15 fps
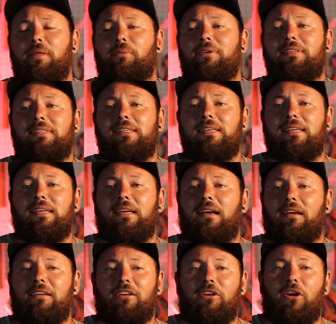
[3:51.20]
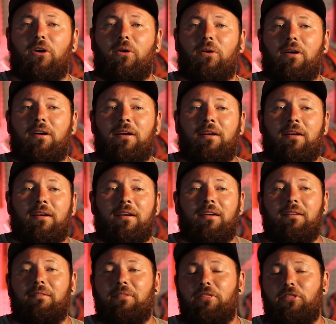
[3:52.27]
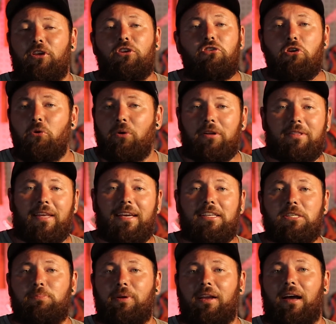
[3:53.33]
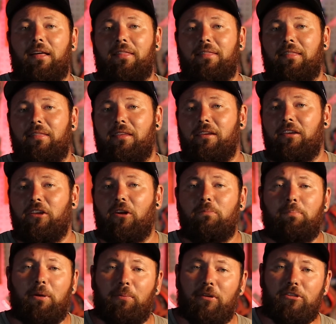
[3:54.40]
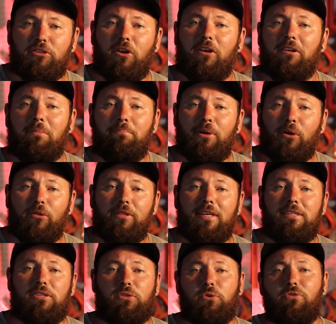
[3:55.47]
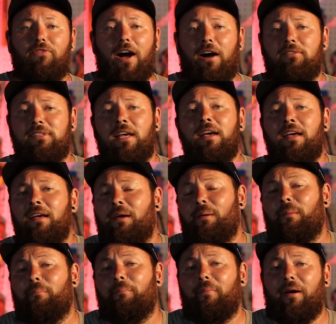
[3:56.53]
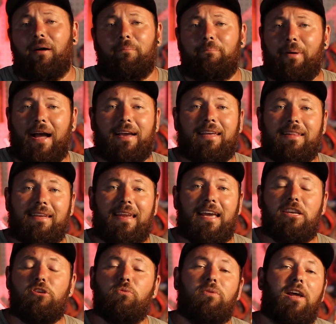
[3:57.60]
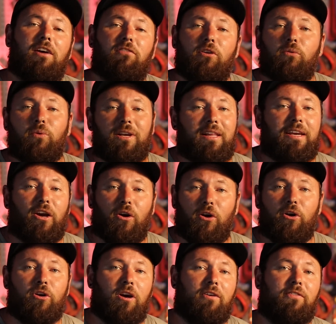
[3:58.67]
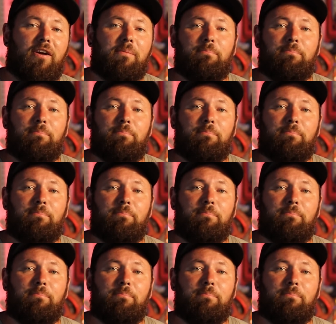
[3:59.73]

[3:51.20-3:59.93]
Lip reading: they want to see, you know, the newer things, but you know, people are starting to build these two valves. Back in the day, you never really heard of a